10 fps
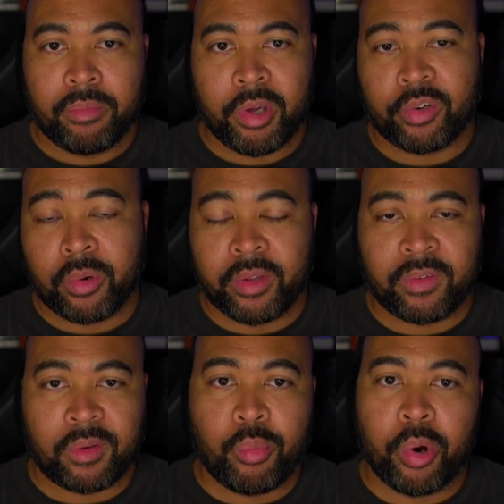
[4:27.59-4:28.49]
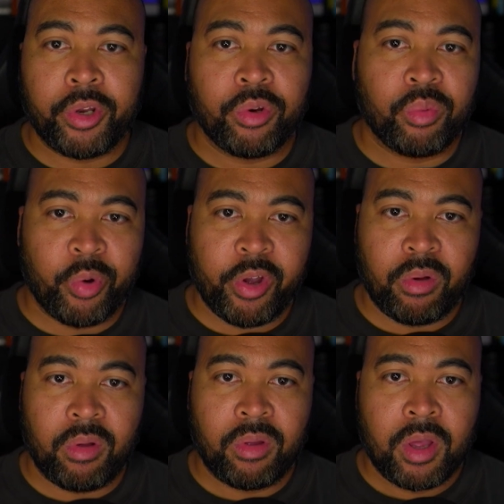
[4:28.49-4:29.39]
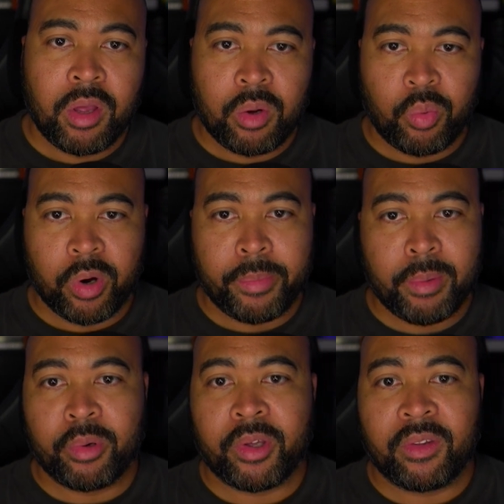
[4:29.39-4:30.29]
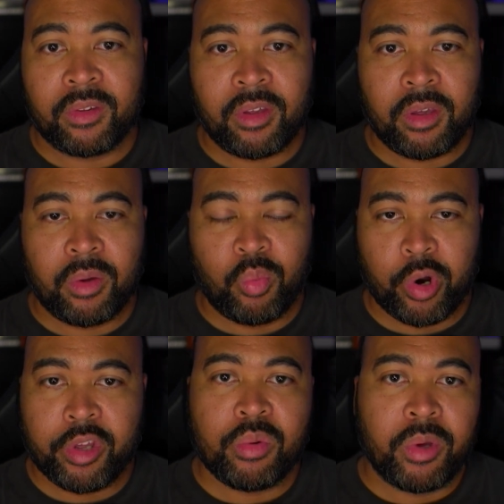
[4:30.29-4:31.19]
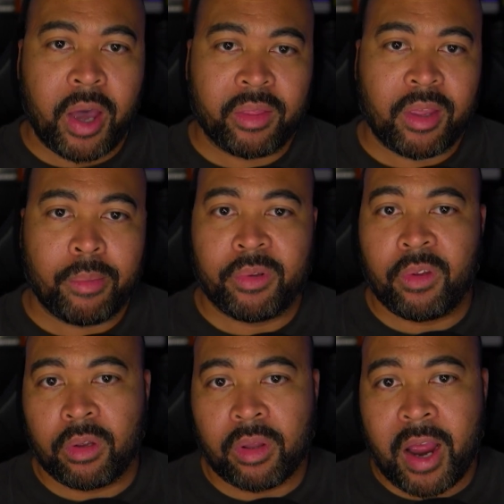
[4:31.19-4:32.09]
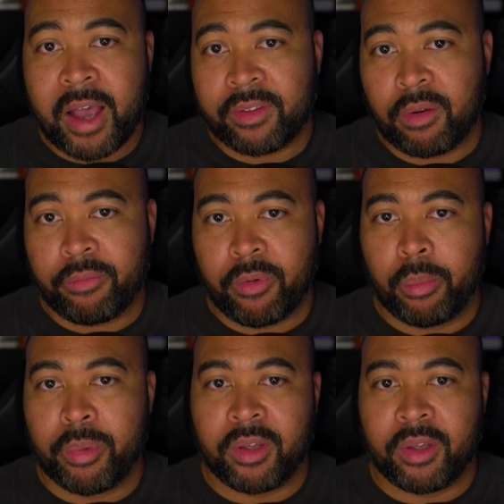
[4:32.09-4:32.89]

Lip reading: make sure it's somewhere in your reel where people could see where you got that particular asset from,